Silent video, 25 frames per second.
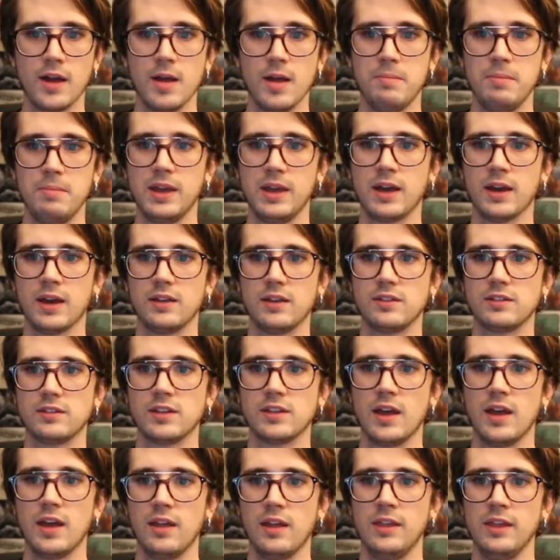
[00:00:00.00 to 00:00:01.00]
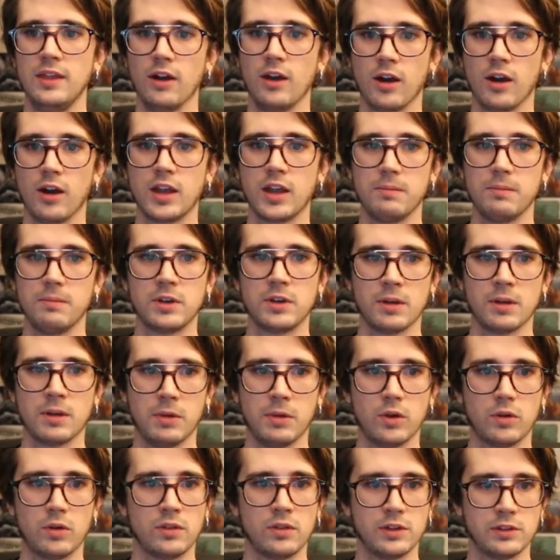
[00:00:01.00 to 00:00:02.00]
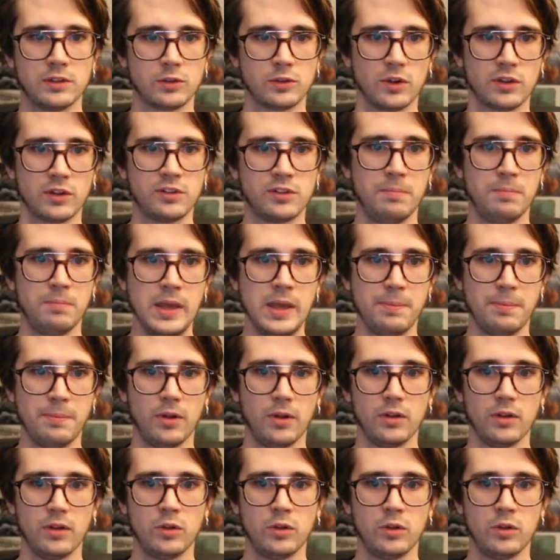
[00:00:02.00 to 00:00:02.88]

because the argument about the sorts of people